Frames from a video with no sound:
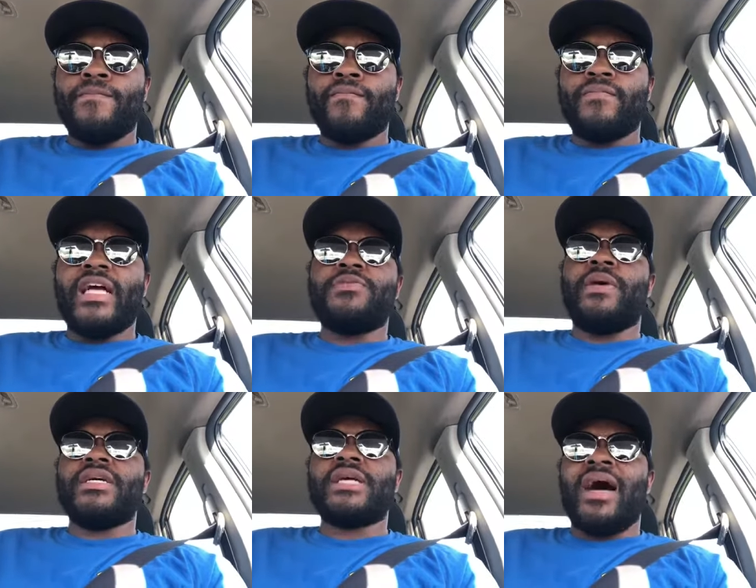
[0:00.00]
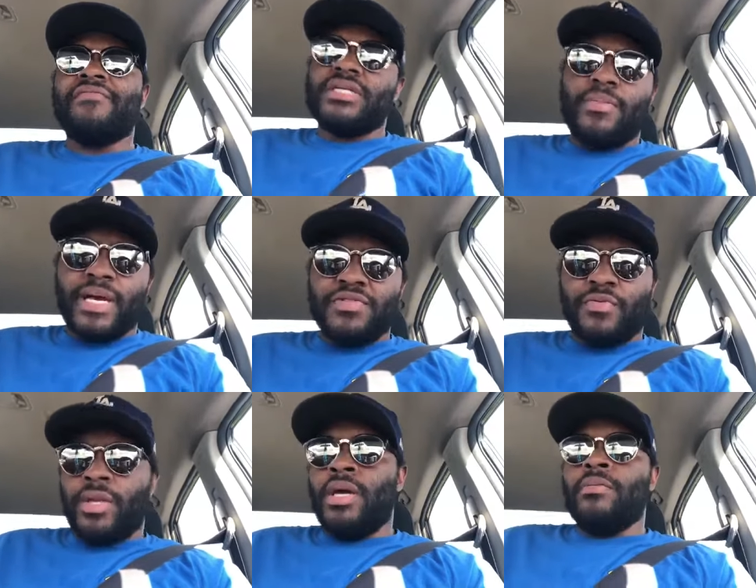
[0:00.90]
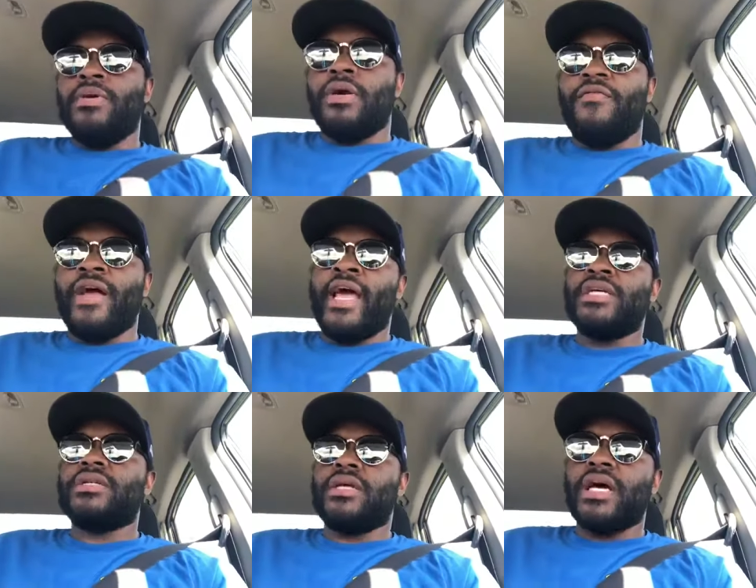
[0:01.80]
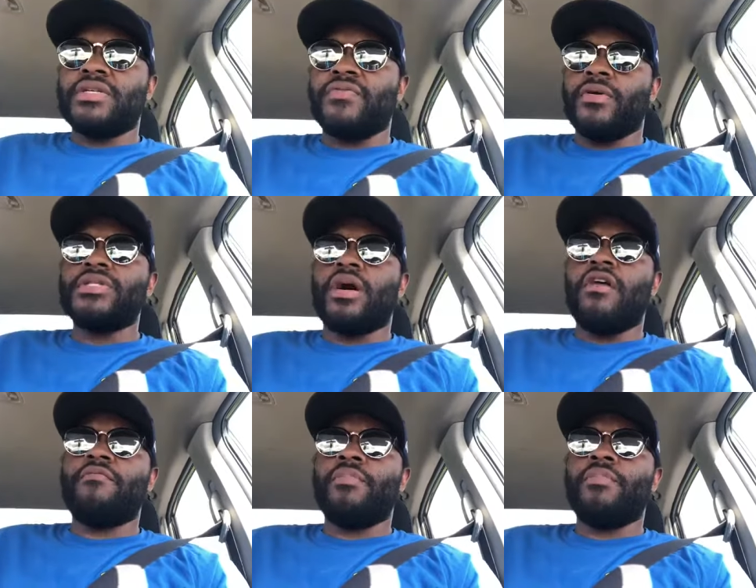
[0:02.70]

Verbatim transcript: that's best, obviously, best for them, you know, financially, that's first off.